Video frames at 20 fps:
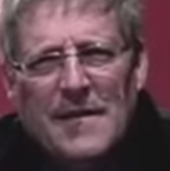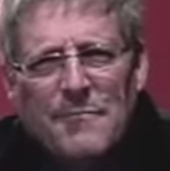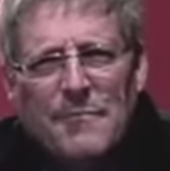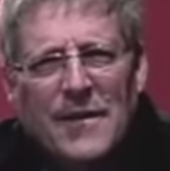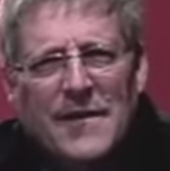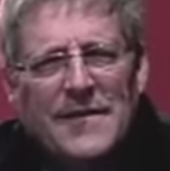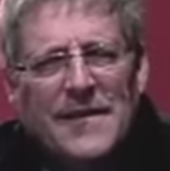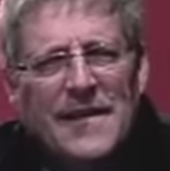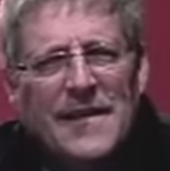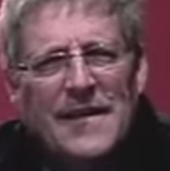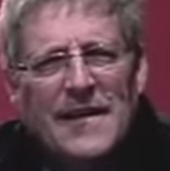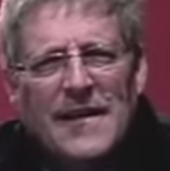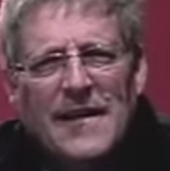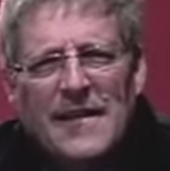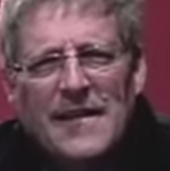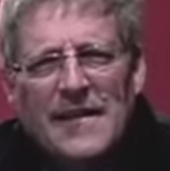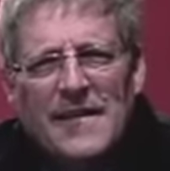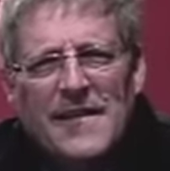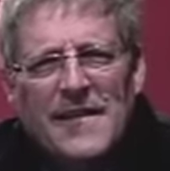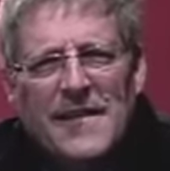But
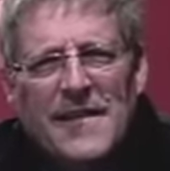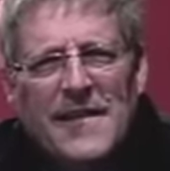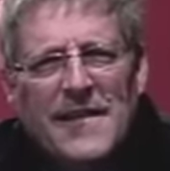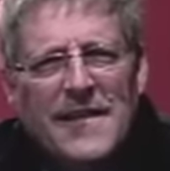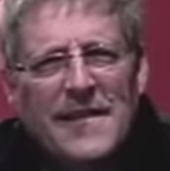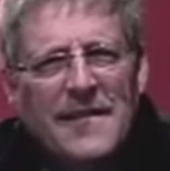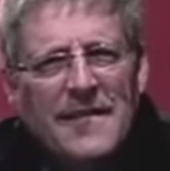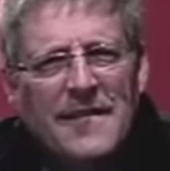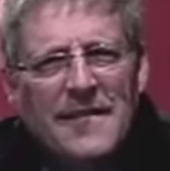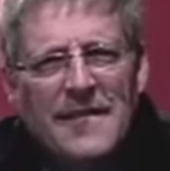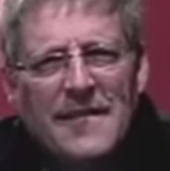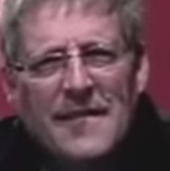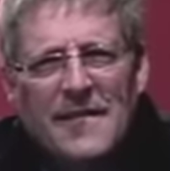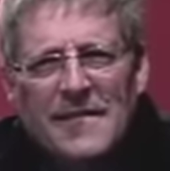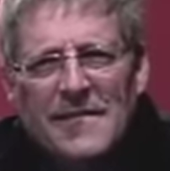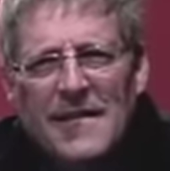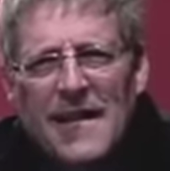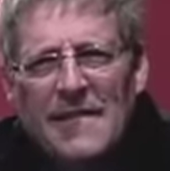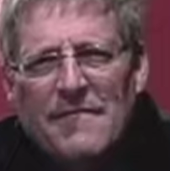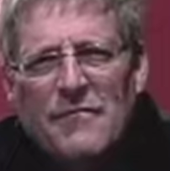the
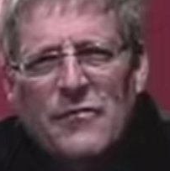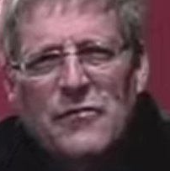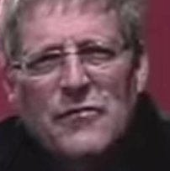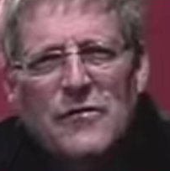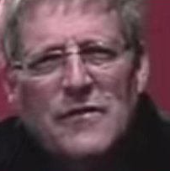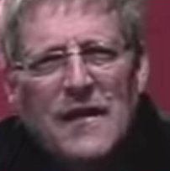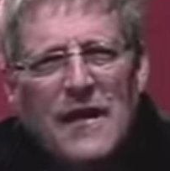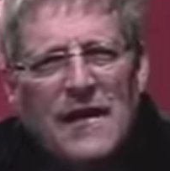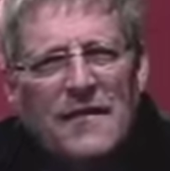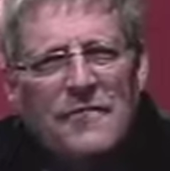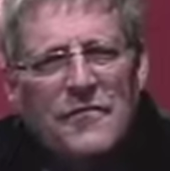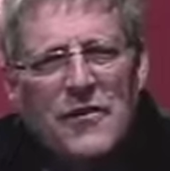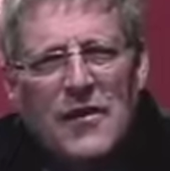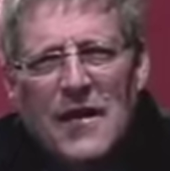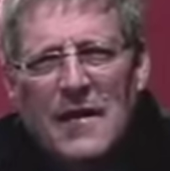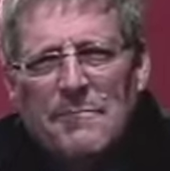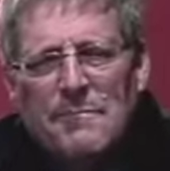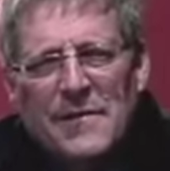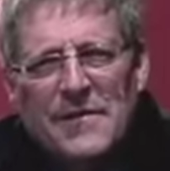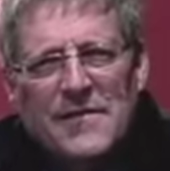level of
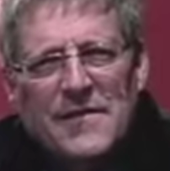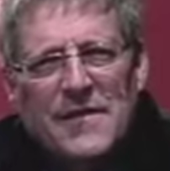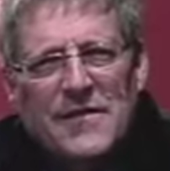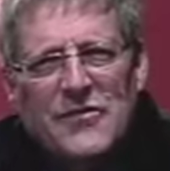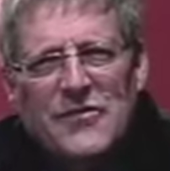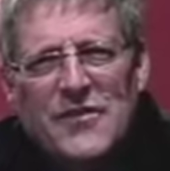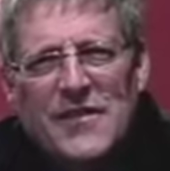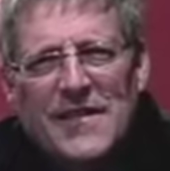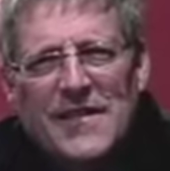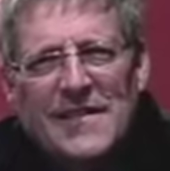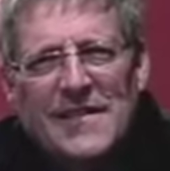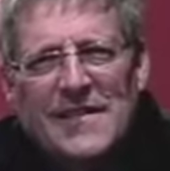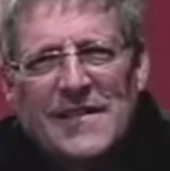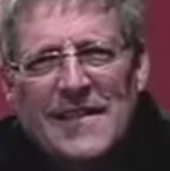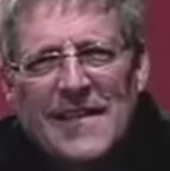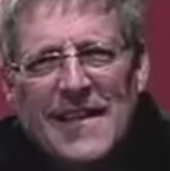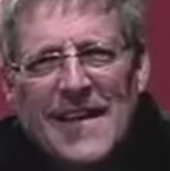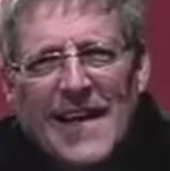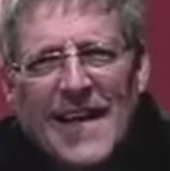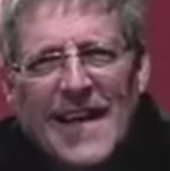competition
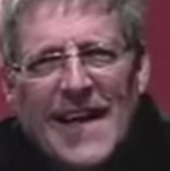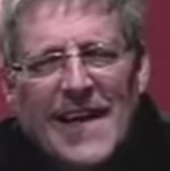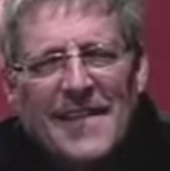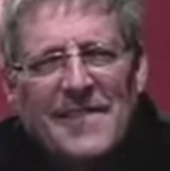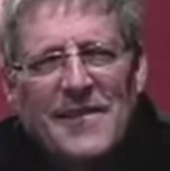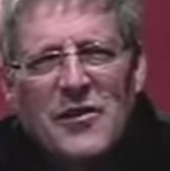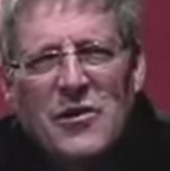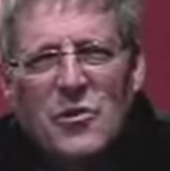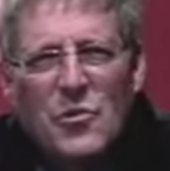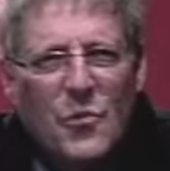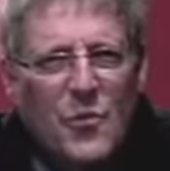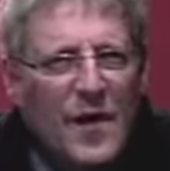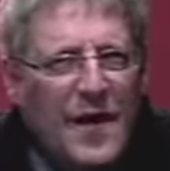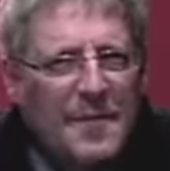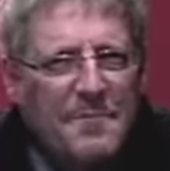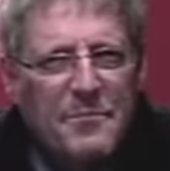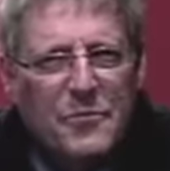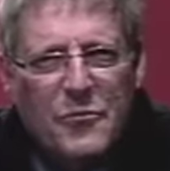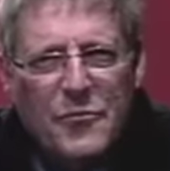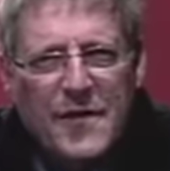and the
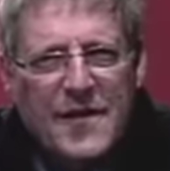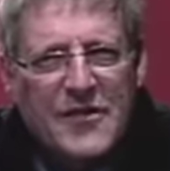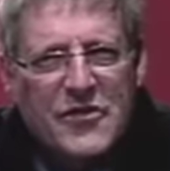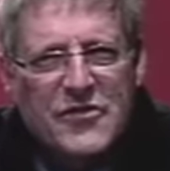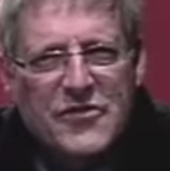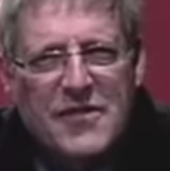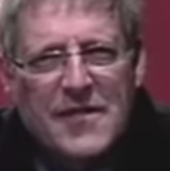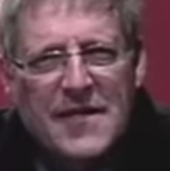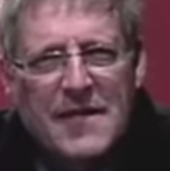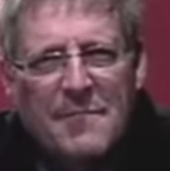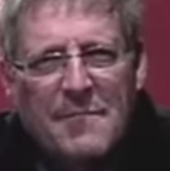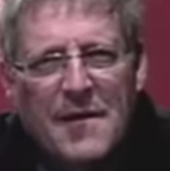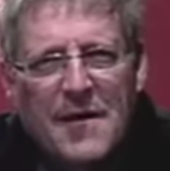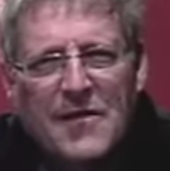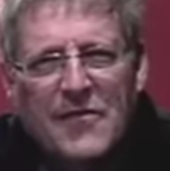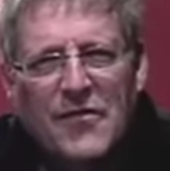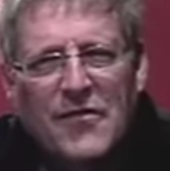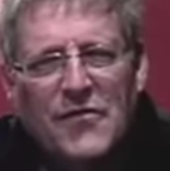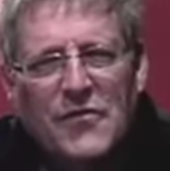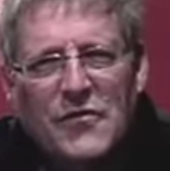cooperation
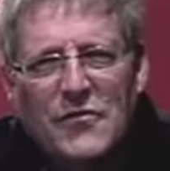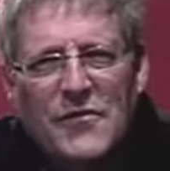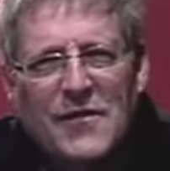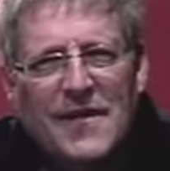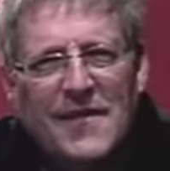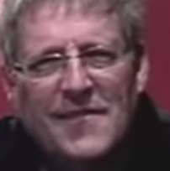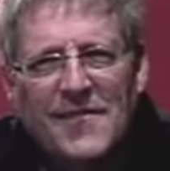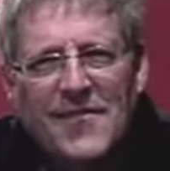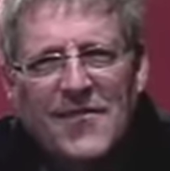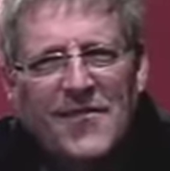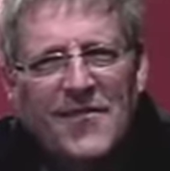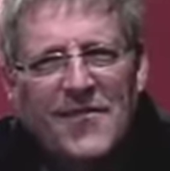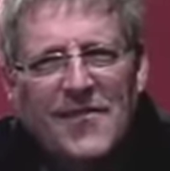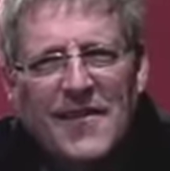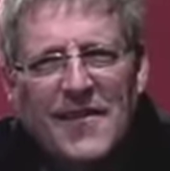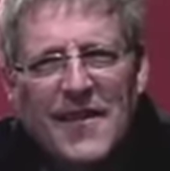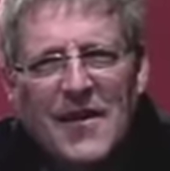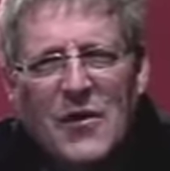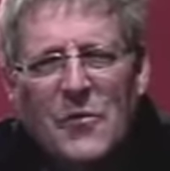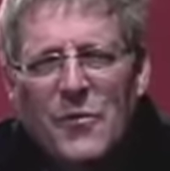among students
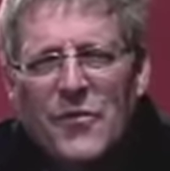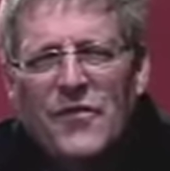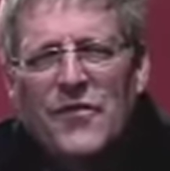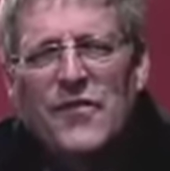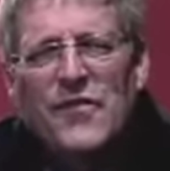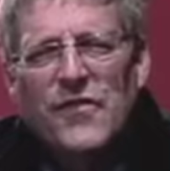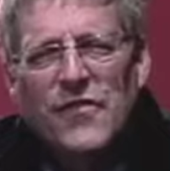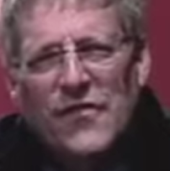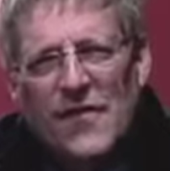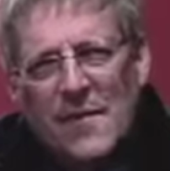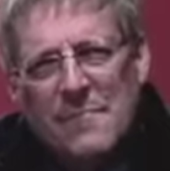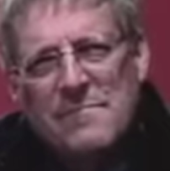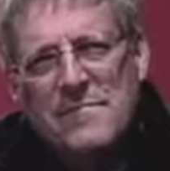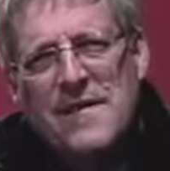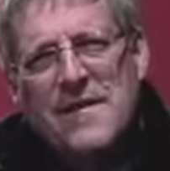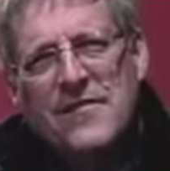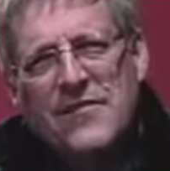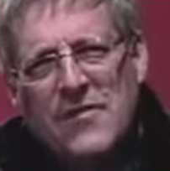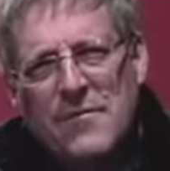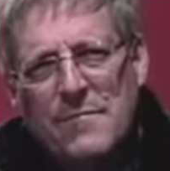was just
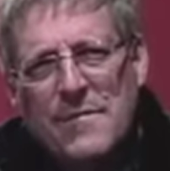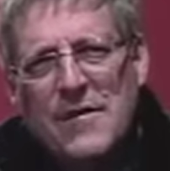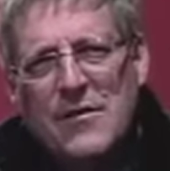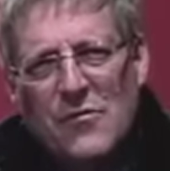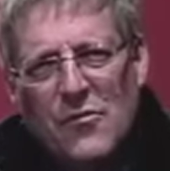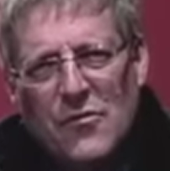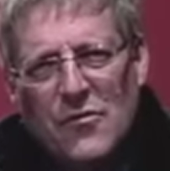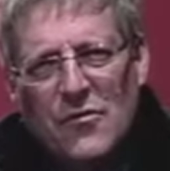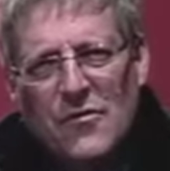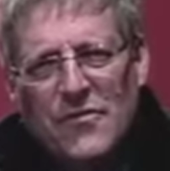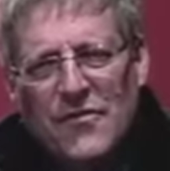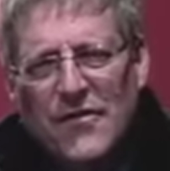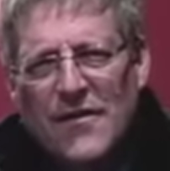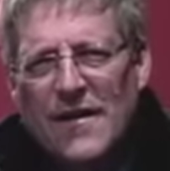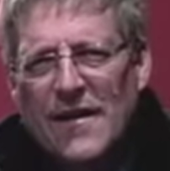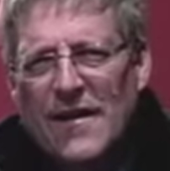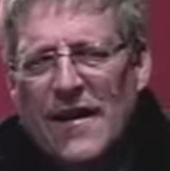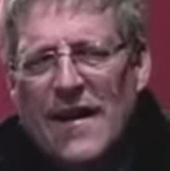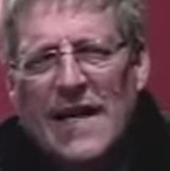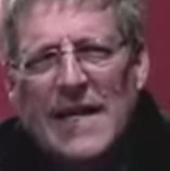something to behold.
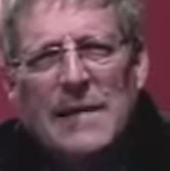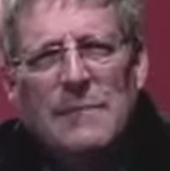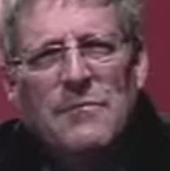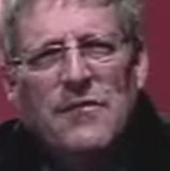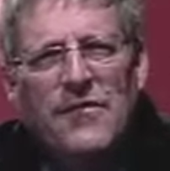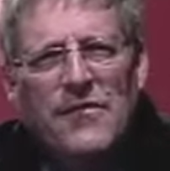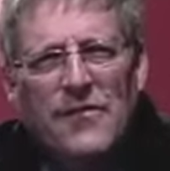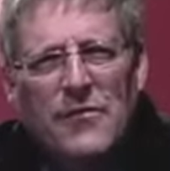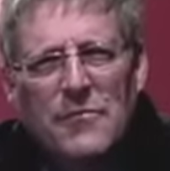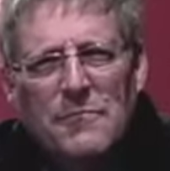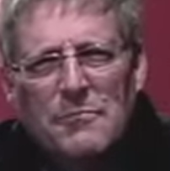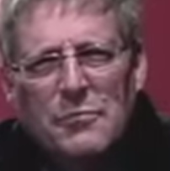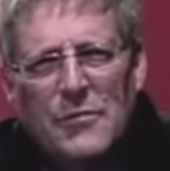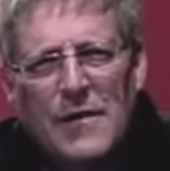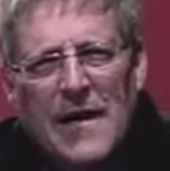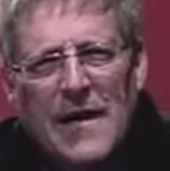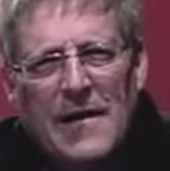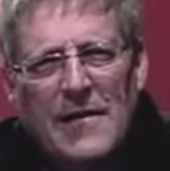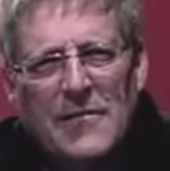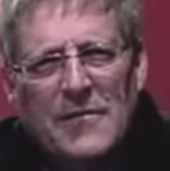I am so
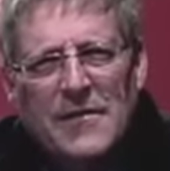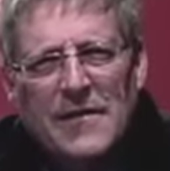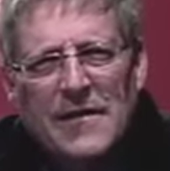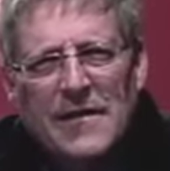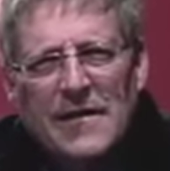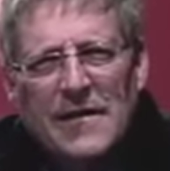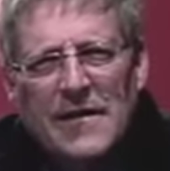proud